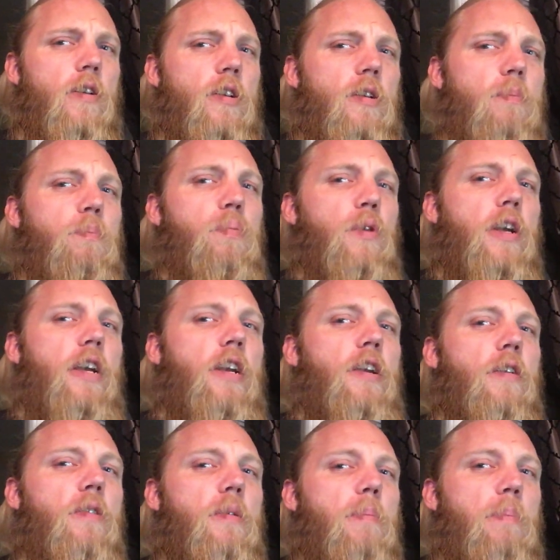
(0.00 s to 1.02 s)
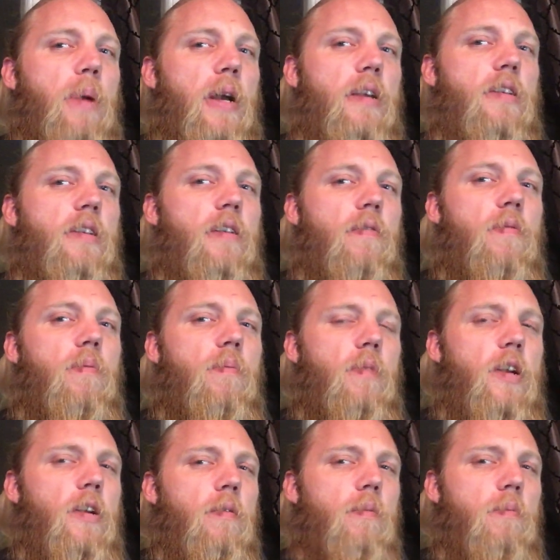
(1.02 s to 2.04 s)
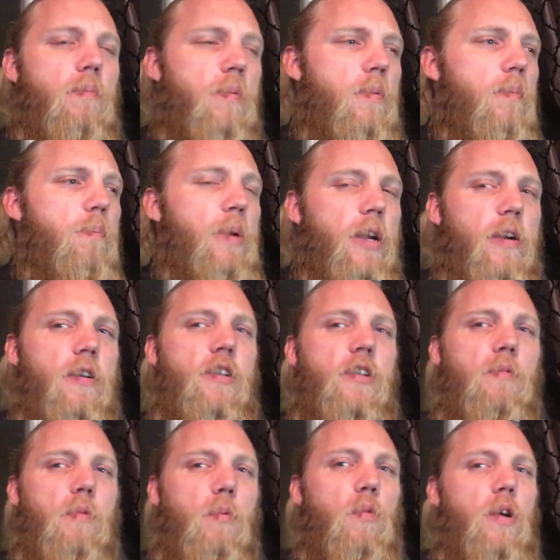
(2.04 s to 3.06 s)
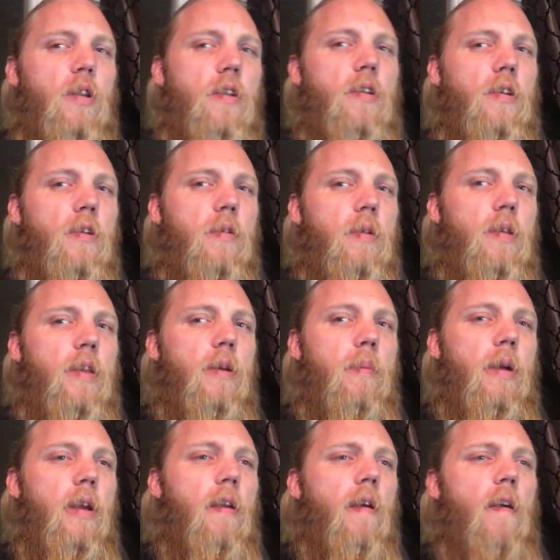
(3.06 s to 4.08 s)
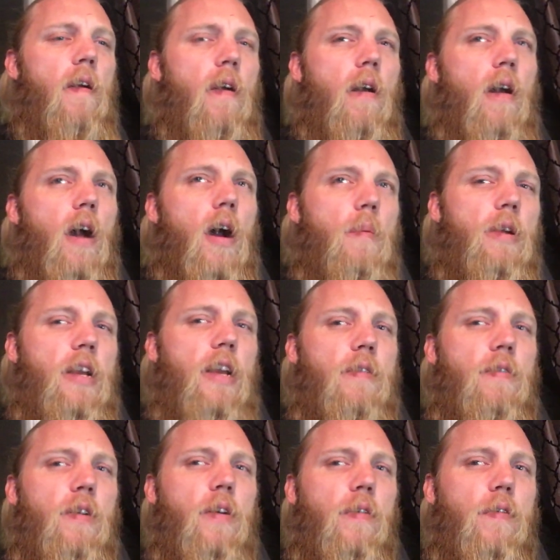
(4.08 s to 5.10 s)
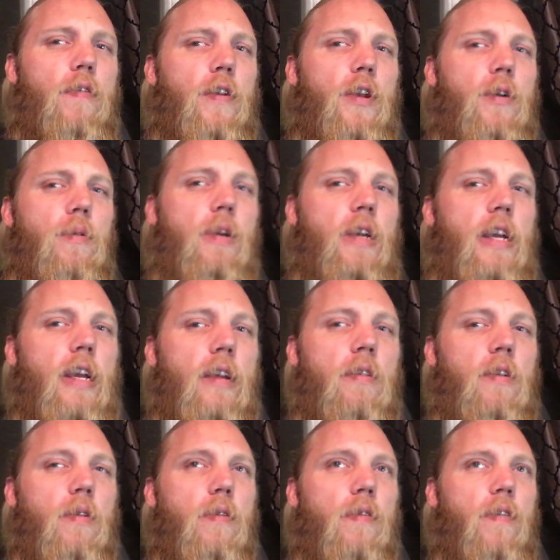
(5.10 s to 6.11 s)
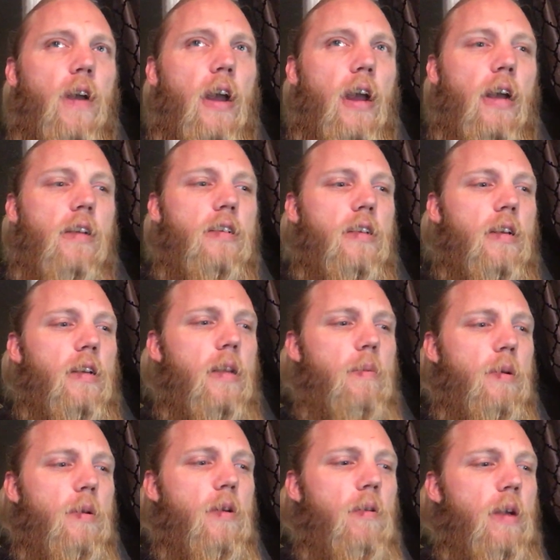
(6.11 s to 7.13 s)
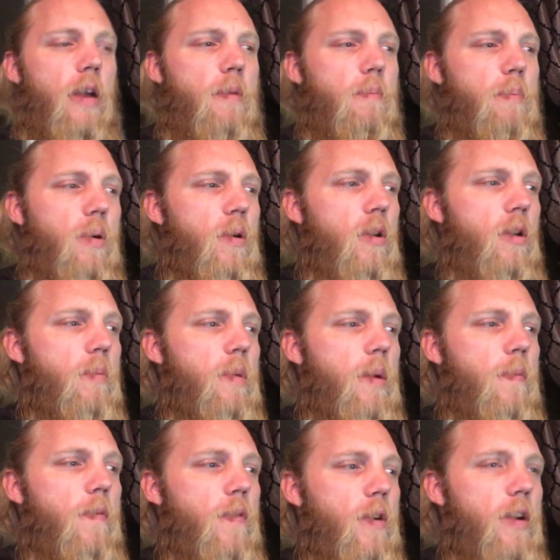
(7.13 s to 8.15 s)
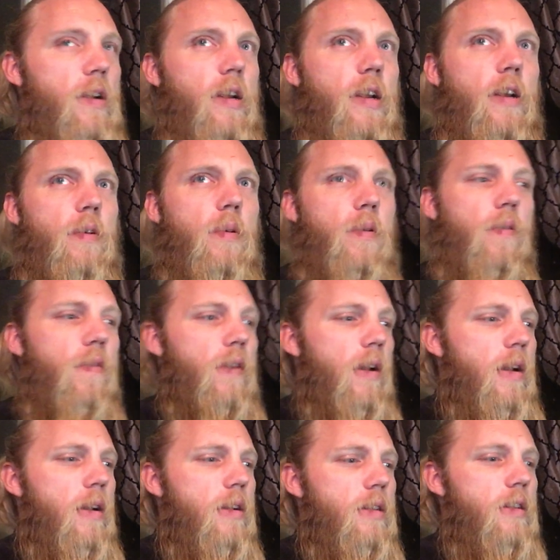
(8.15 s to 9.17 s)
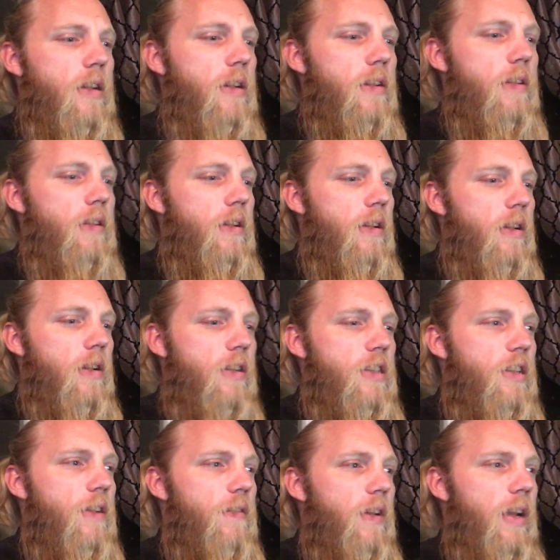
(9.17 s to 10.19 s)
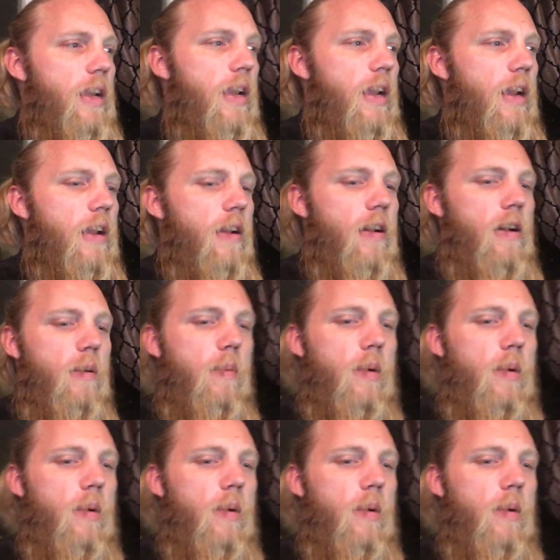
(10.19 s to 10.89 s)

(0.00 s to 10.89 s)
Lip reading: to bring you the best of beards and what to do with them. And I'm going to give you a few key little facts, and let me go ahead and pull them up for you here real fast. See if I can